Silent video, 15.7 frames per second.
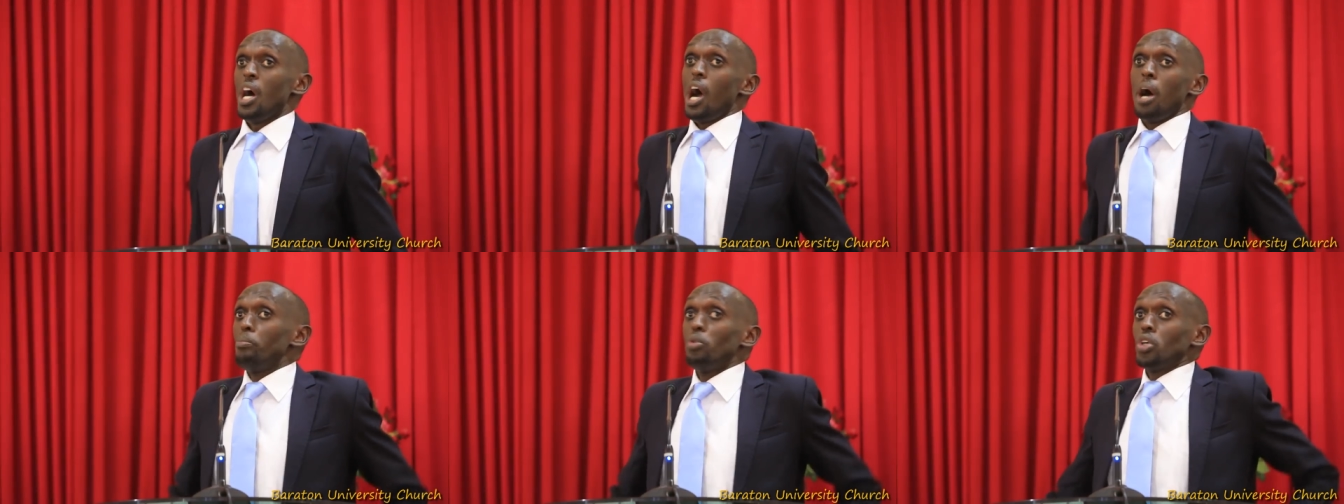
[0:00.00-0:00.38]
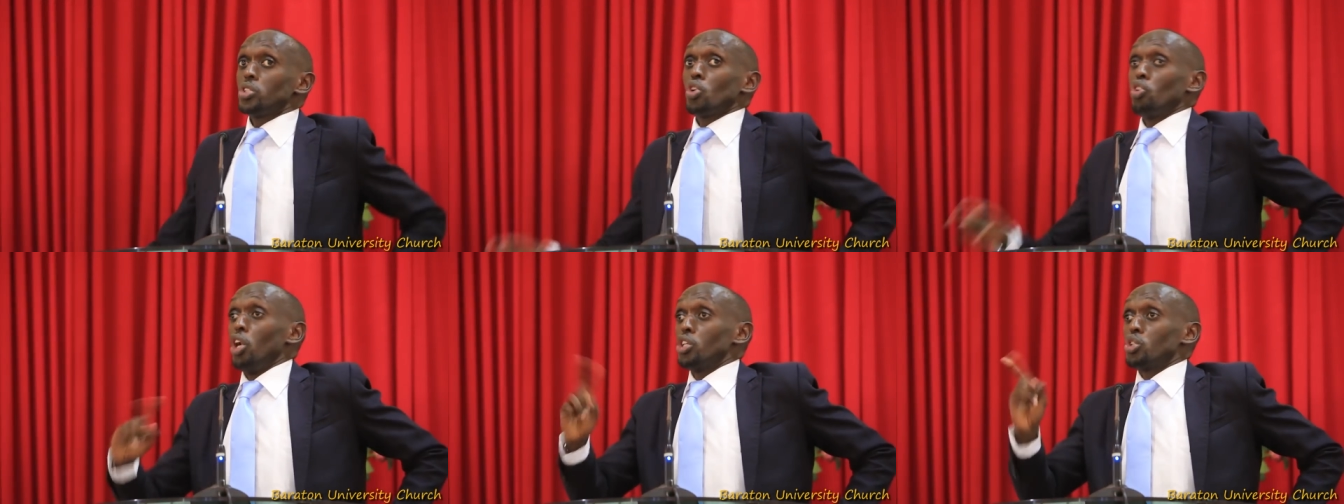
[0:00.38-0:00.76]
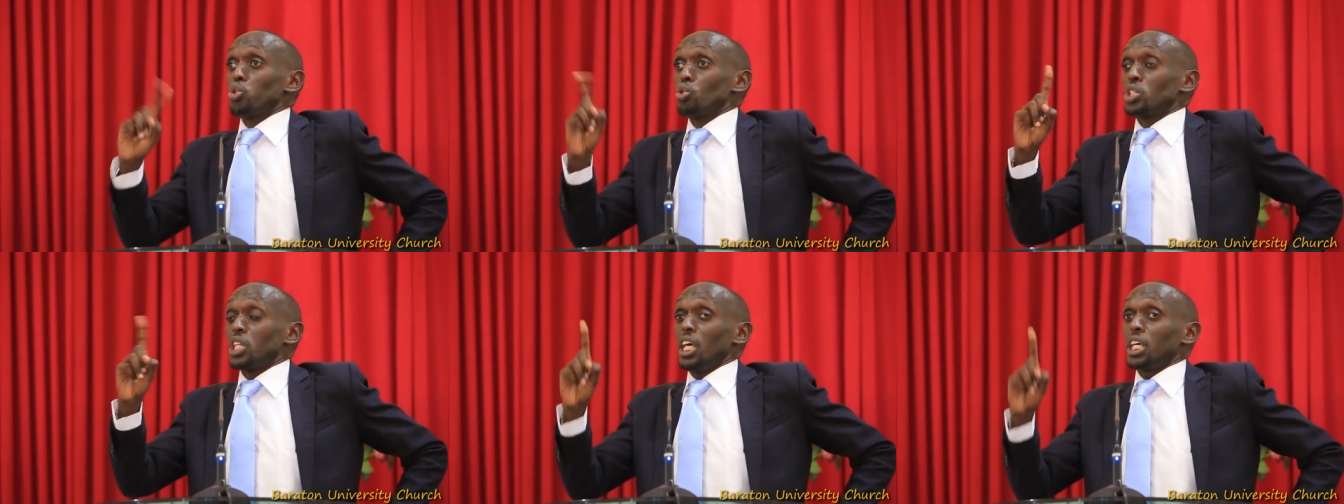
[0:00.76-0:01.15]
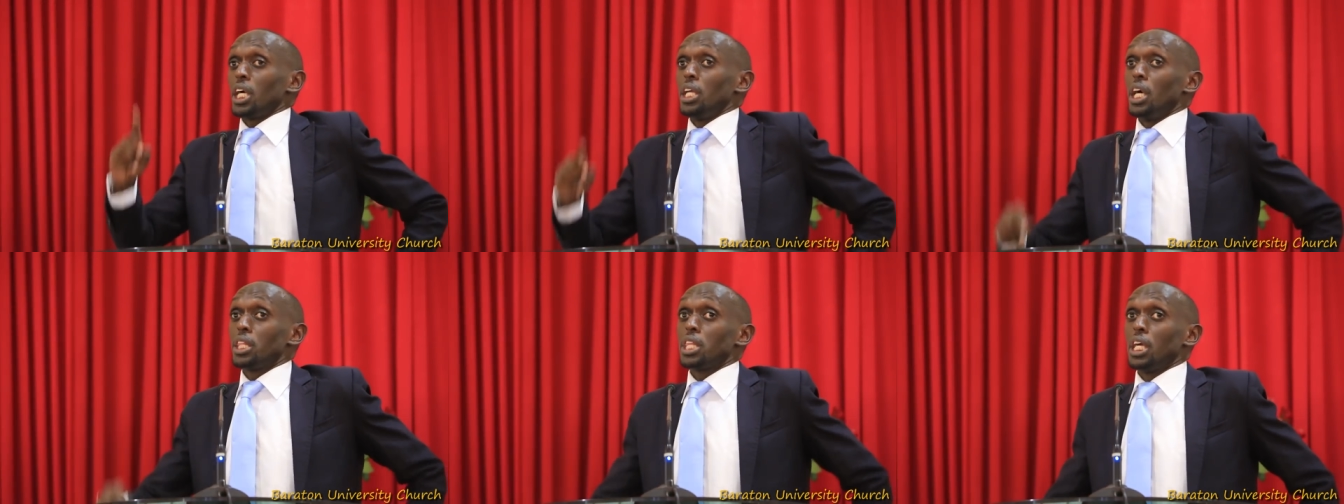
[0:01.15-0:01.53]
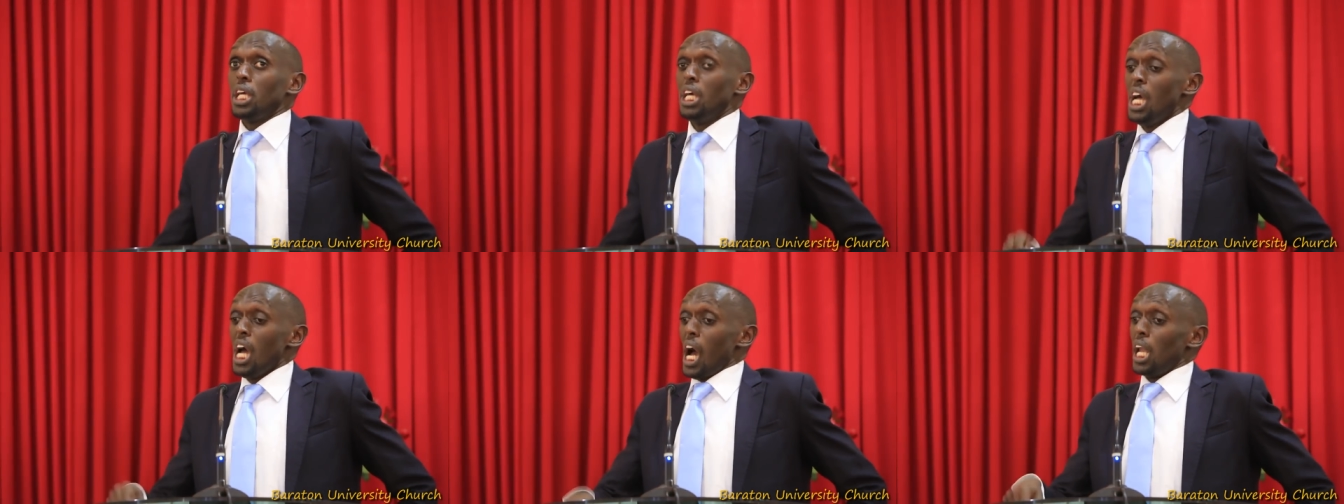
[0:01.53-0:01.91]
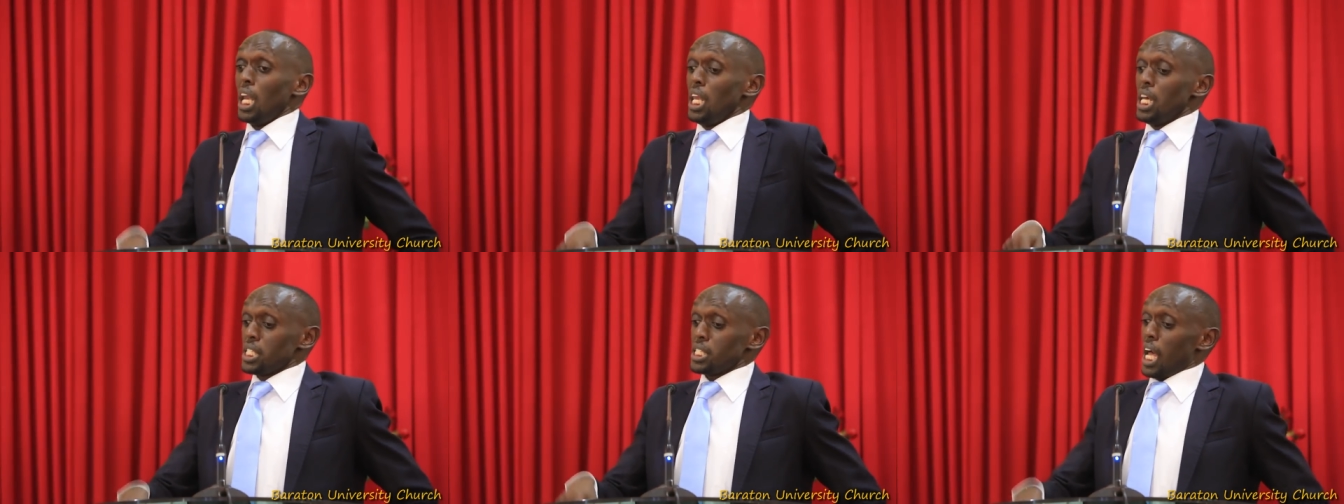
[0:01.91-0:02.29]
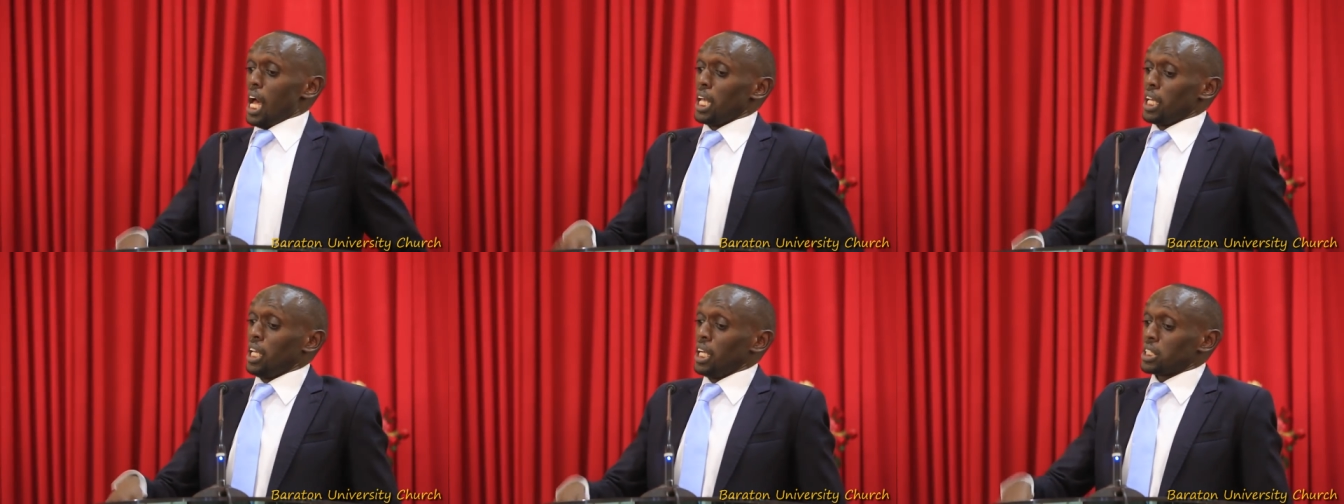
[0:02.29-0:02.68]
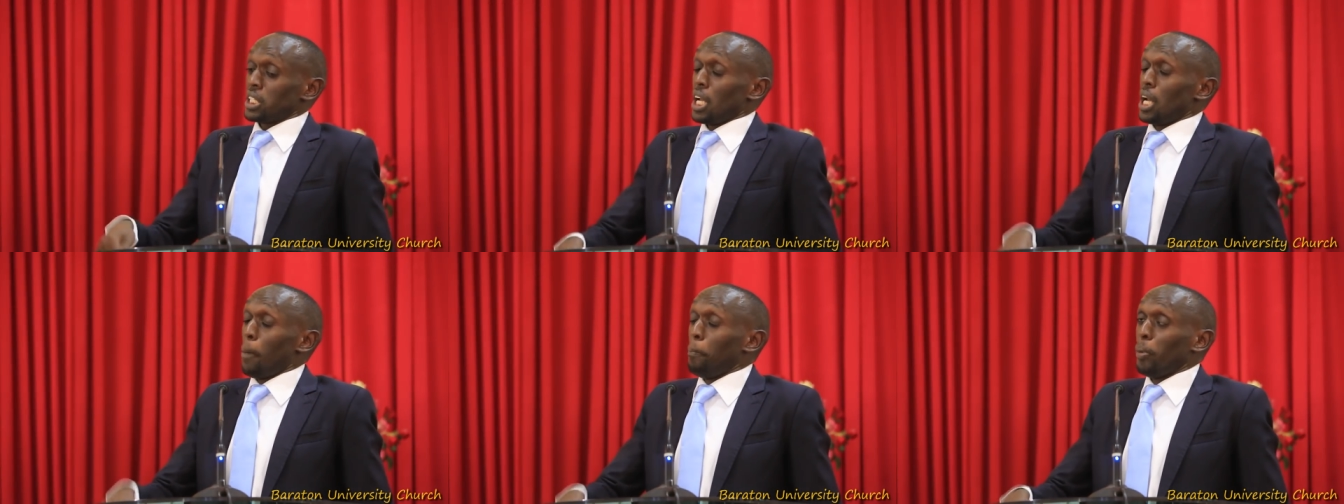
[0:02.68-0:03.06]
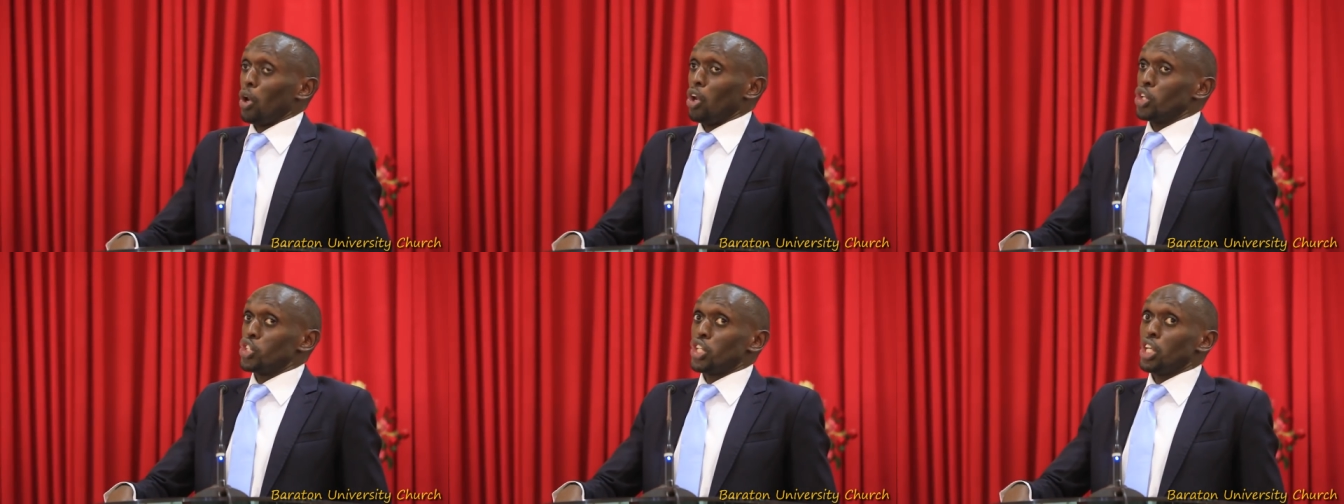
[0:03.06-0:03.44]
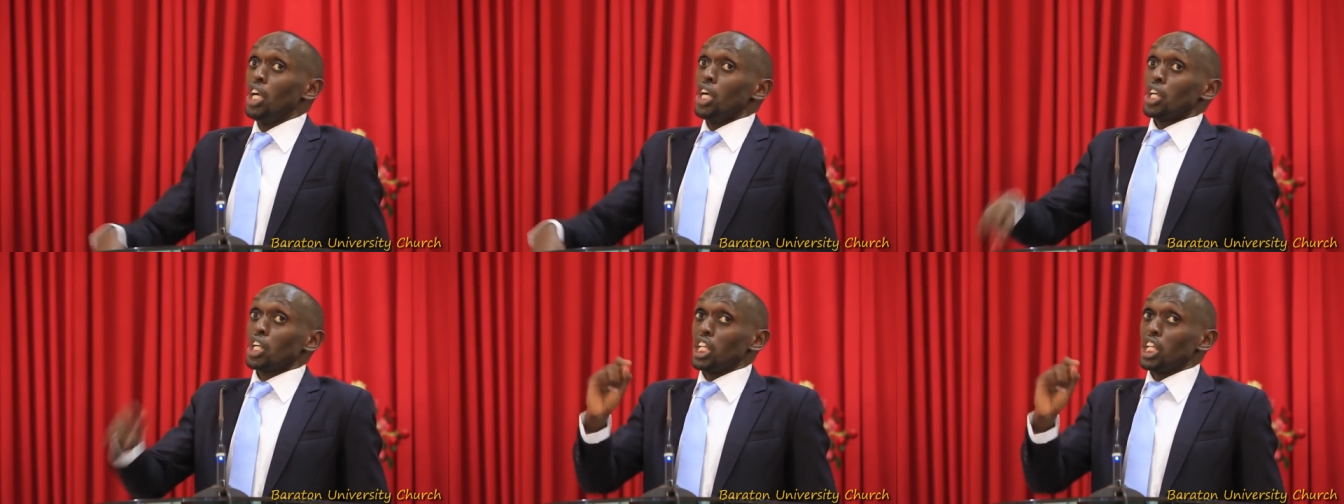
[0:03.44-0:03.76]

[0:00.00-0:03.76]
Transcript: I'm not going to take anything unless I get an apology.